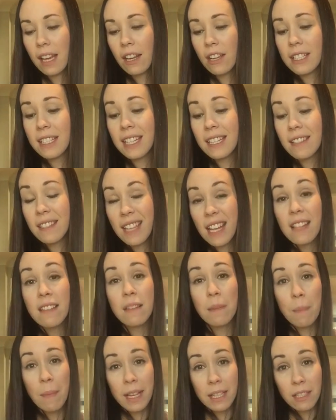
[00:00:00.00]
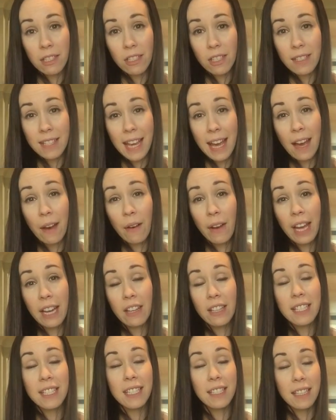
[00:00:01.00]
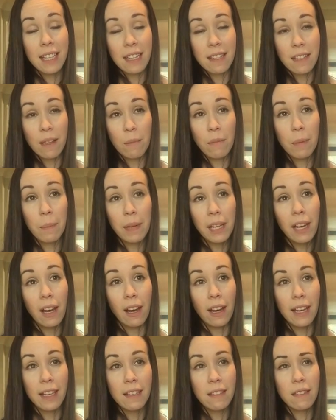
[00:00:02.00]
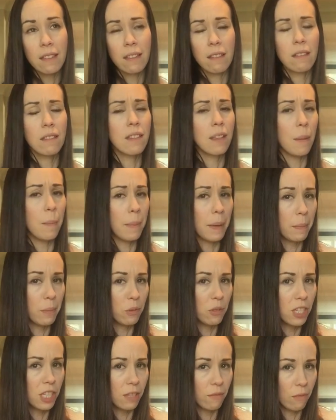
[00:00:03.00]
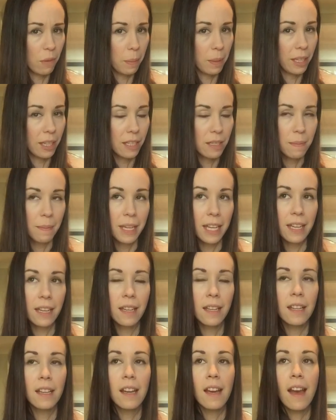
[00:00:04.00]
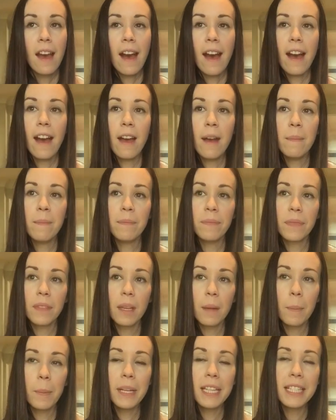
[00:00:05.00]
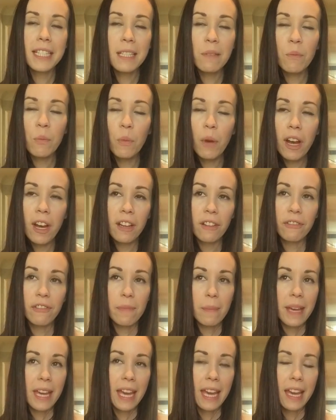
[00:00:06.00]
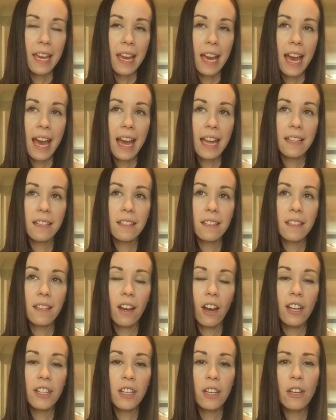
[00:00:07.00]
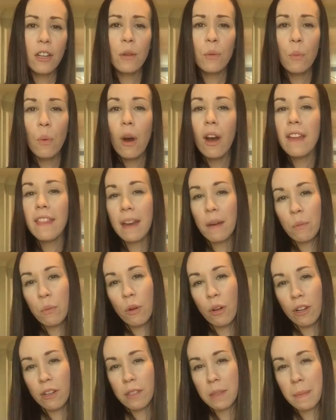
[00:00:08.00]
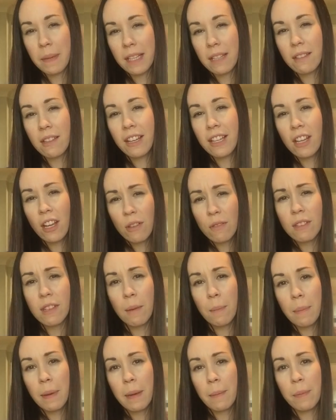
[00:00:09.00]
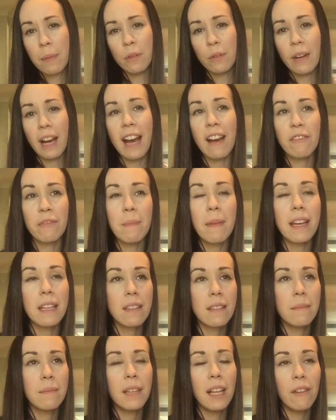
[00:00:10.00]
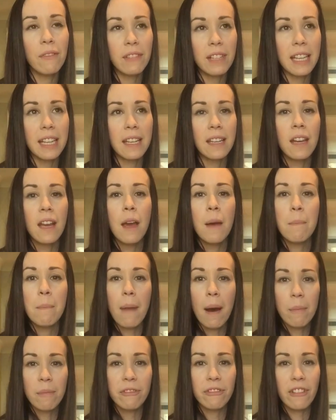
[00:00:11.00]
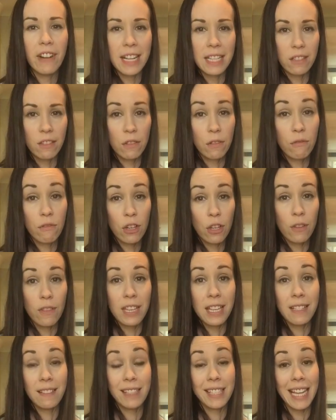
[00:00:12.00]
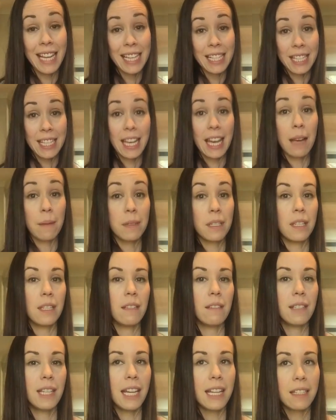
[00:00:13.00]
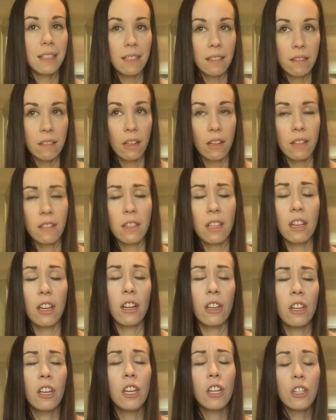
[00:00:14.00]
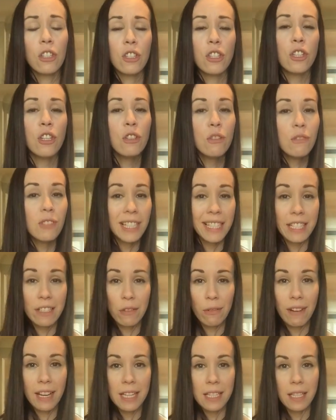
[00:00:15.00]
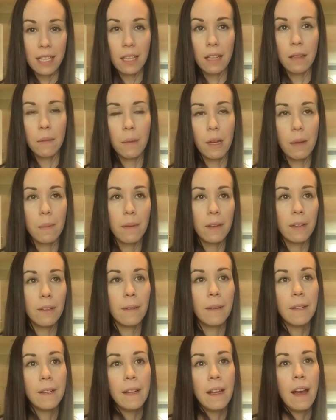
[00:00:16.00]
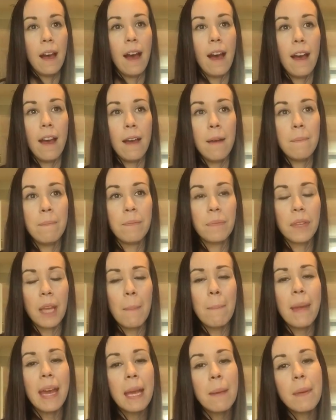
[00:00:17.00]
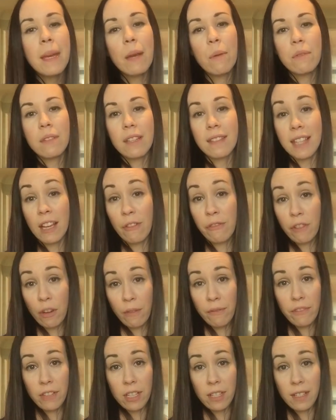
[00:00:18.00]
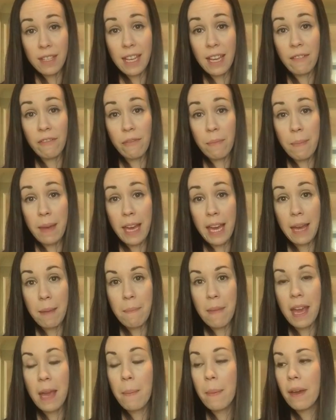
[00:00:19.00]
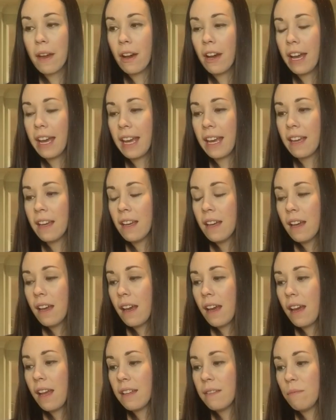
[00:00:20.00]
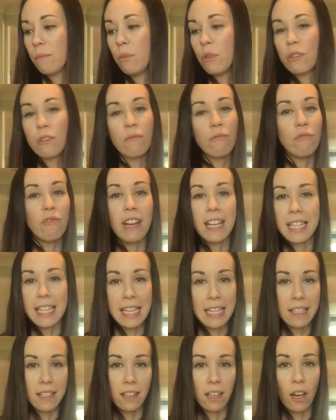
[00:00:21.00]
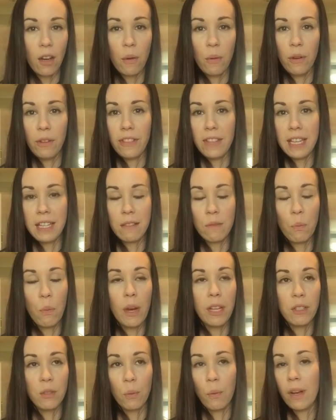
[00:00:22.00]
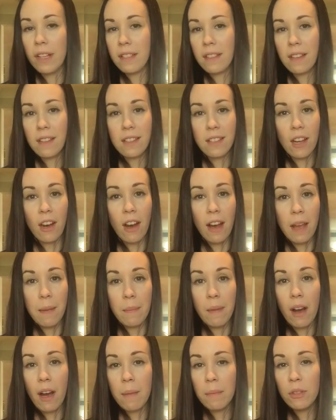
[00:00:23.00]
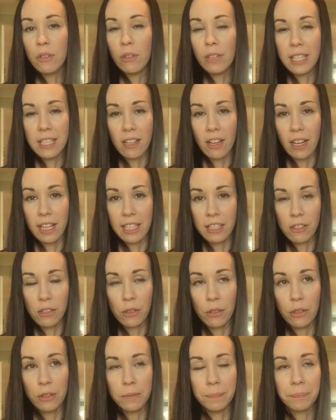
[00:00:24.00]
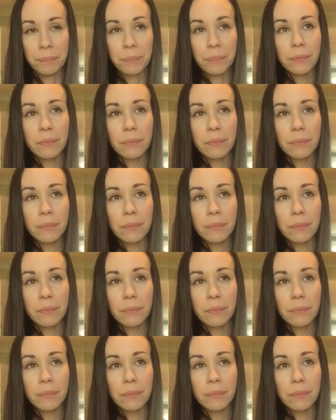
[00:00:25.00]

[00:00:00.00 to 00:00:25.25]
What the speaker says: And I did send some messages out and I did get some replies. Some people didn't reply to me, but it didn't work for me. And I don't know why that was, because I know some people have met some lovely mum friends through these dating apps and these dating sites that are hugely trending at the moment. Maybe it was a self-confidence thing for me. Maybe I wasn't ready to go on these one-to-ones at the time. I'm not entirely sure.